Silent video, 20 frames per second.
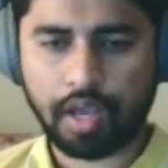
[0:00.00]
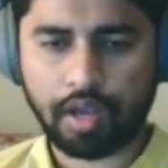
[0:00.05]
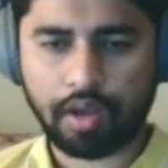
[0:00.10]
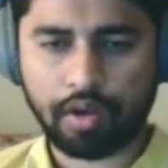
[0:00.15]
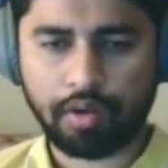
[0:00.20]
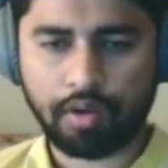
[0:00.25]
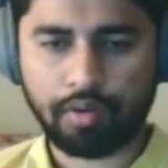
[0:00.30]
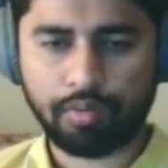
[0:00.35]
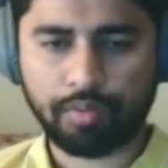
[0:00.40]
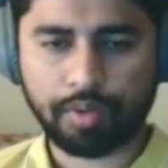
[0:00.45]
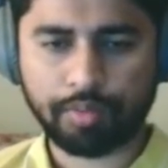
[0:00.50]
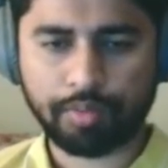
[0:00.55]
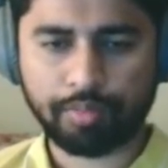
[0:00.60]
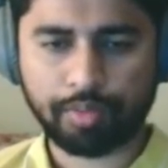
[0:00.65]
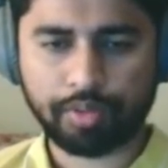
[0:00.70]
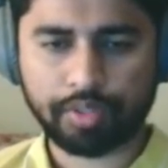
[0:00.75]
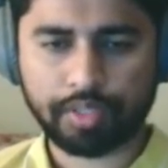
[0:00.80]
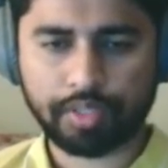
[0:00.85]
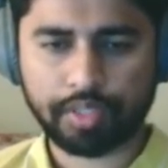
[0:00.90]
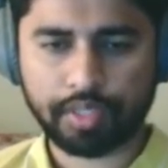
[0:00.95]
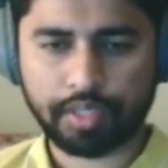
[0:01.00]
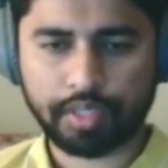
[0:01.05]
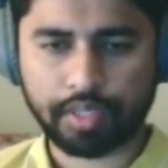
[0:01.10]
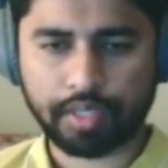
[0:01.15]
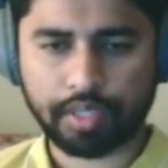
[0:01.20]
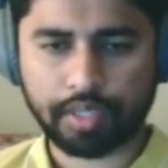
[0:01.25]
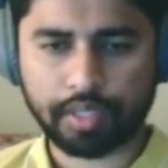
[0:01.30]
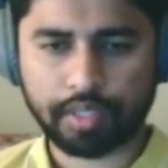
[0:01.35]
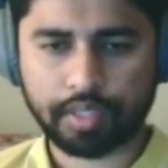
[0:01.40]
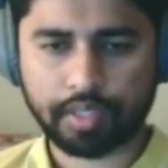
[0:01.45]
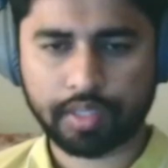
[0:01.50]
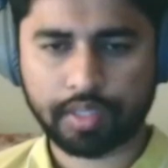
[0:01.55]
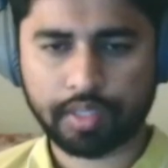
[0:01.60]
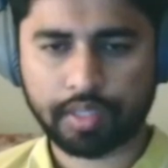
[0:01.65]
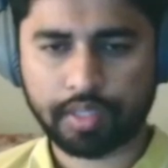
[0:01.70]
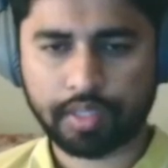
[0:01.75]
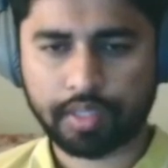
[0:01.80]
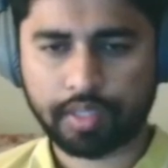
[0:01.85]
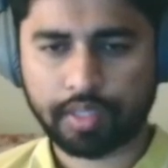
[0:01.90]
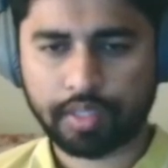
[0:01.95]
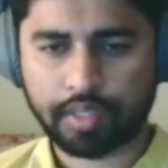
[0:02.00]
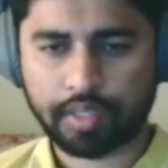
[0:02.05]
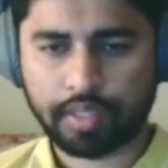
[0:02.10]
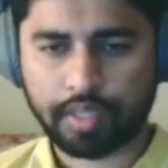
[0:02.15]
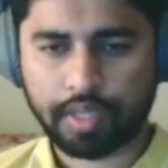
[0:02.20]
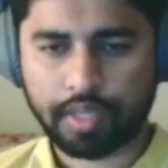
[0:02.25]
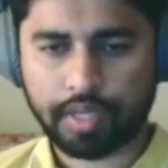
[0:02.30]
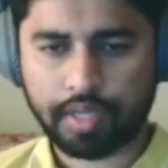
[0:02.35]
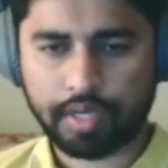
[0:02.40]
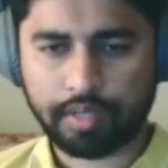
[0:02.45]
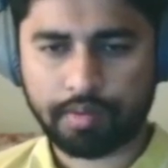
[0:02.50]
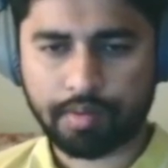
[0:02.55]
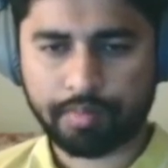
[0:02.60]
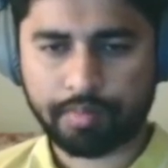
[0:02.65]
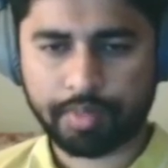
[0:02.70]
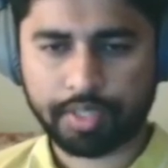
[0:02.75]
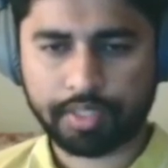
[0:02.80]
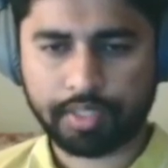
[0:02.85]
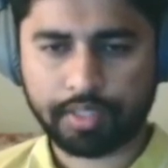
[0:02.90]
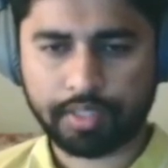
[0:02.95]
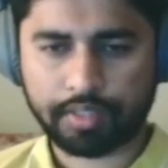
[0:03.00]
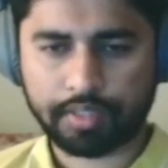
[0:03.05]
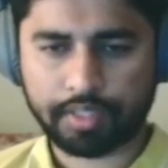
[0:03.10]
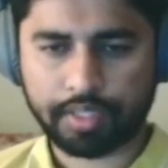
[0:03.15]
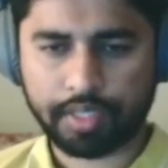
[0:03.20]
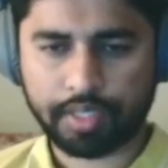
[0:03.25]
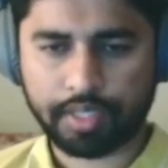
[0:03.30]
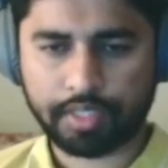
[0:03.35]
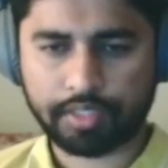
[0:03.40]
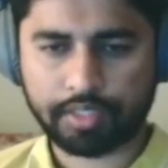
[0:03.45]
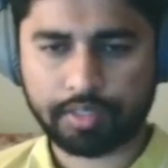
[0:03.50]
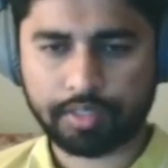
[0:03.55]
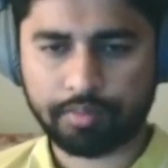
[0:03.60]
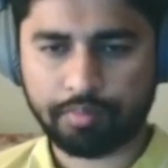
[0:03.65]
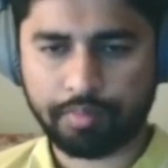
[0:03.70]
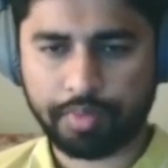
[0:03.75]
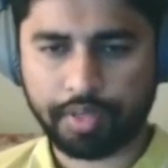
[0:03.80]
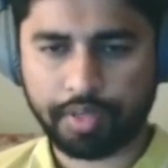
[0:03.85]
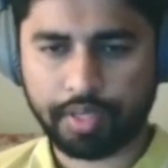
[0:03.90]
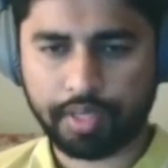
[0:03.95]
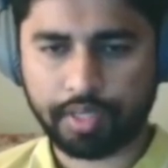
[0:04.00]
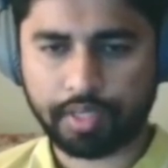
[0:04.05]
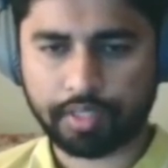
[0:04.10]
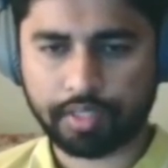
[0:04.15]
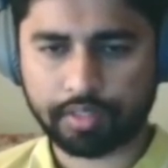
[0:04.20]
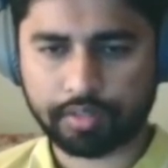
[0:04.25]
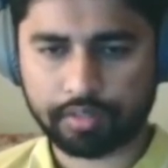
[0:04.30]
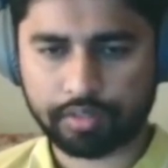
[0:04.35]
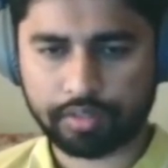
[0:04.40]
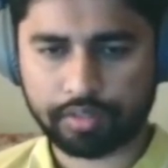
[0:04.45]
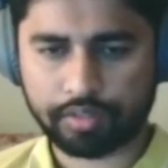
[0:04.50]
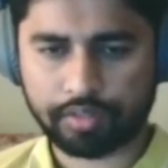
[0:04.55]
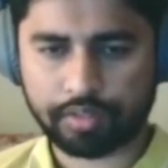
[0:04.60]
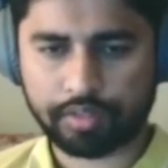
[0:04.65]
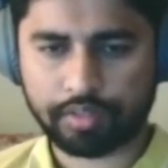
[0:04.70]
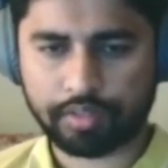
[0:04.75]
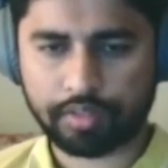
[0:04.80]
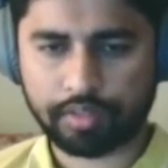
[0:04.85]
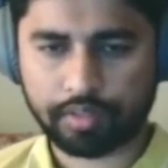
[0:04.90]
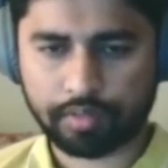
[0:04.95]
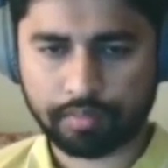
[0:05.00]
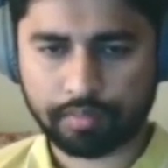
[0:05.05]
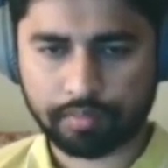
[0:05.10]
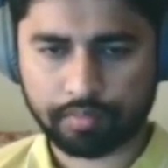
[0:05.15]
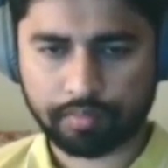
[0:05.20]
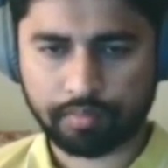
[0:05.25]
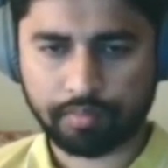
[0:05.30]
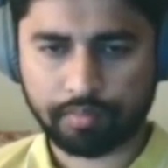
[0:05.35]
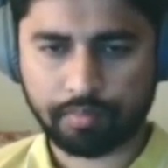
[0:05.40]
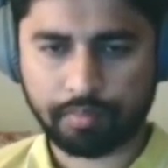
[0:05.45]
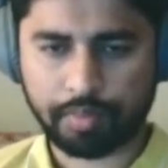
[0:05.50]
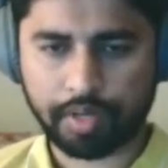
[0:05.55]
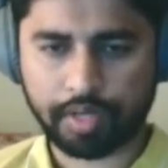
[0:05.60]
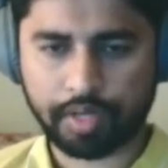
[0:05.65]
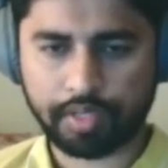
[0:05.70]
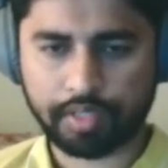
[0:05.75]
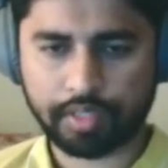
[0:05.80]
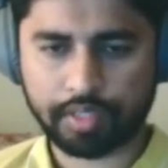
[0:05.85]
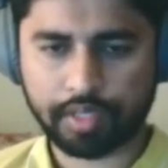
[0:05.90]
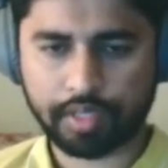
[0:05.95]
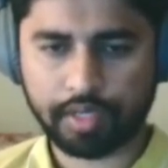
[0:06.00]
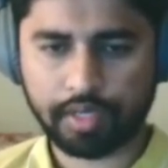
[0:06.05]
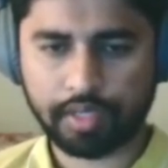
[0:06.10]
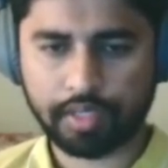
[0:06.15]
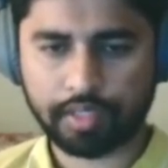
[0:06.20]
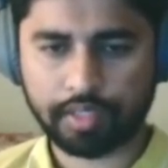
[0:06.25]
Oh, one more thing. Remember this edge being vertical?